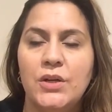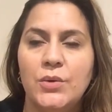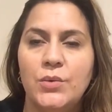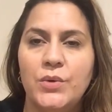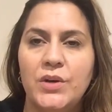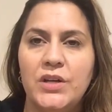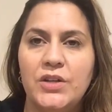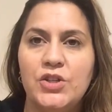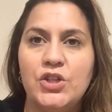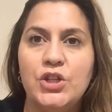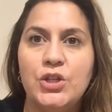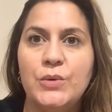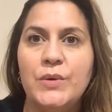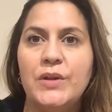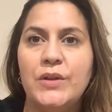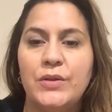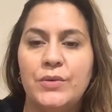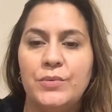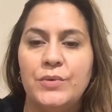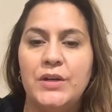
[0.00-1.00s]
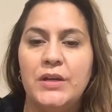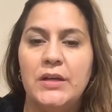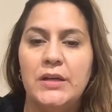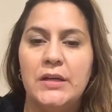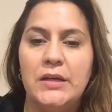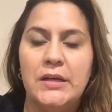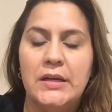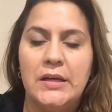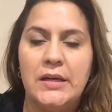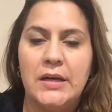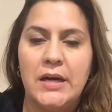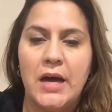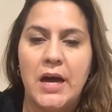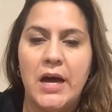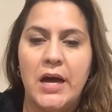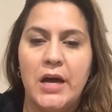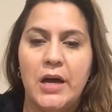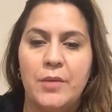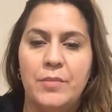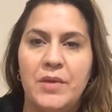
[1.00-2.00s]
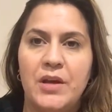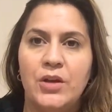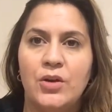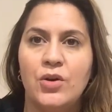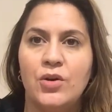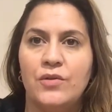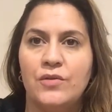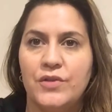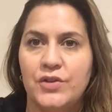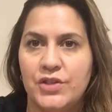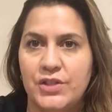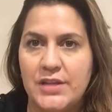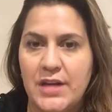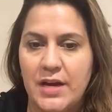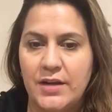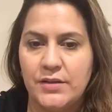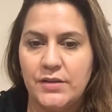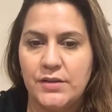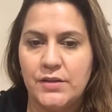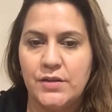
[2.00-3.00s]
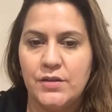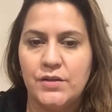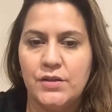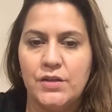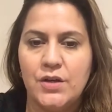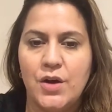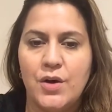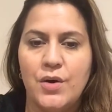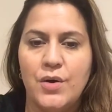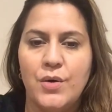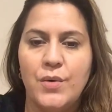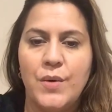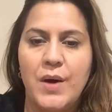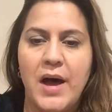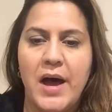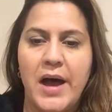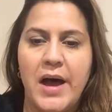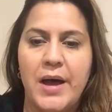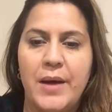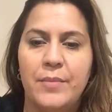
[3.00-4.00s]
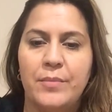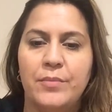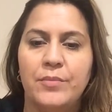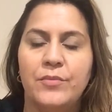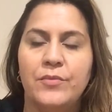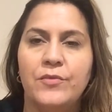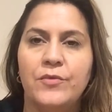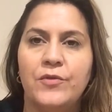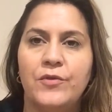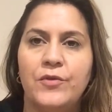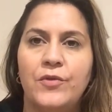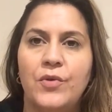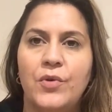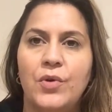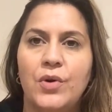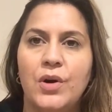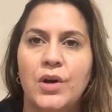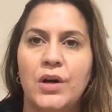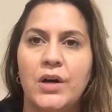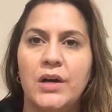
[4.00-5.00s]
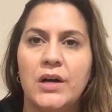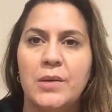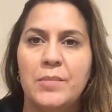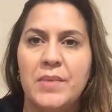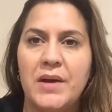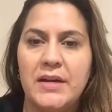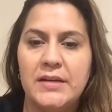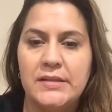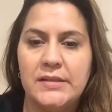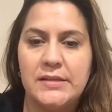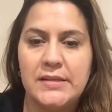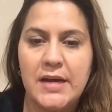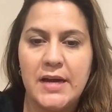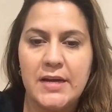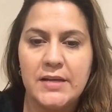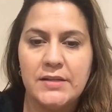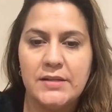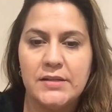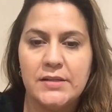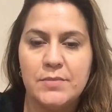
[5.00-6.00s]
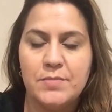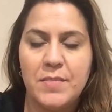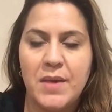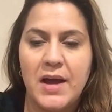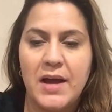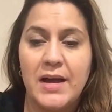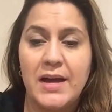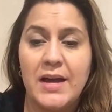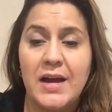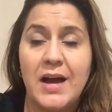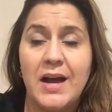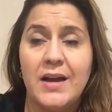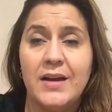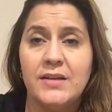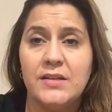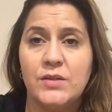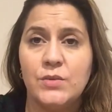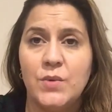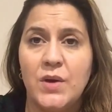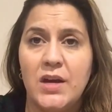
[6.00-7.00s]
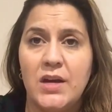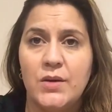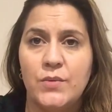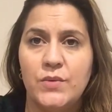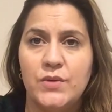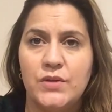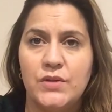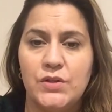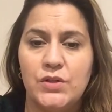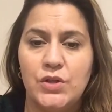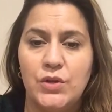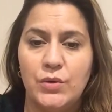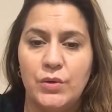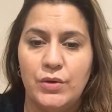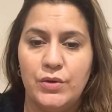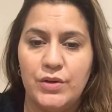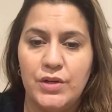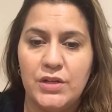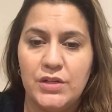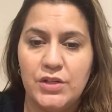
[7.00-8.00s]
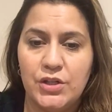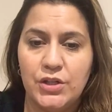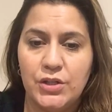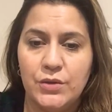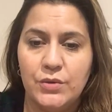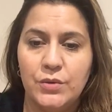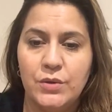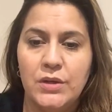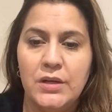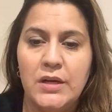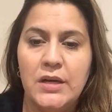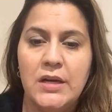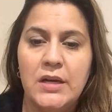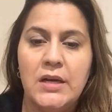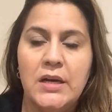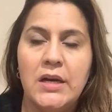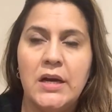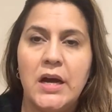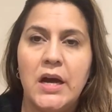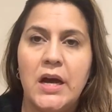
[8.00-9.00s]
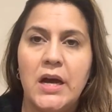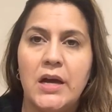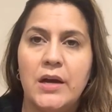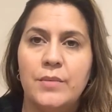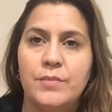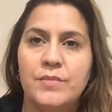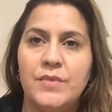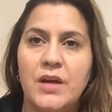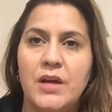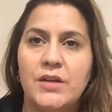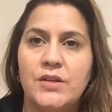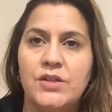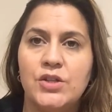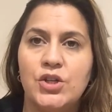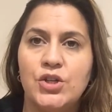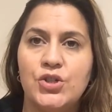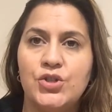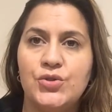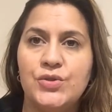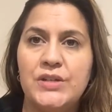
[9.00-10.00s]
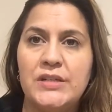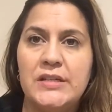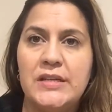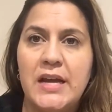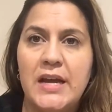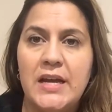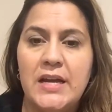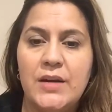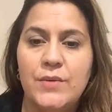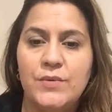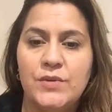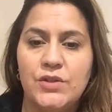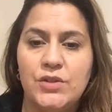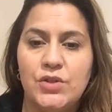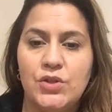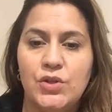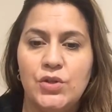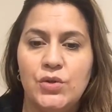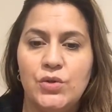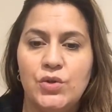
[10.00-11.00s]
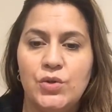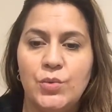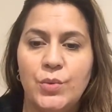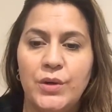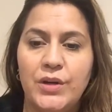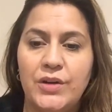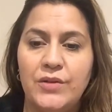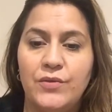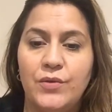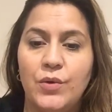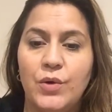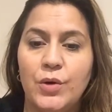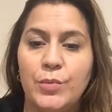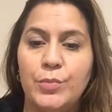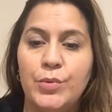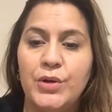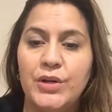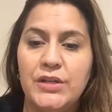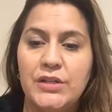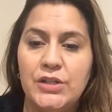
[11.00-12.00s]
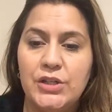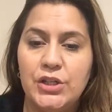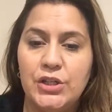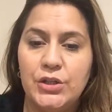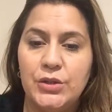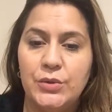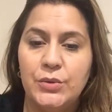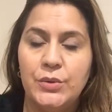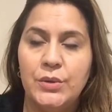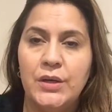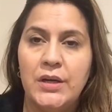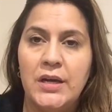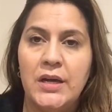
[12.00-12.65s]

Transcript: week 2 and 3, and go over stats. So for combined stats, my highest weight was 232. Surgery day was 224.2.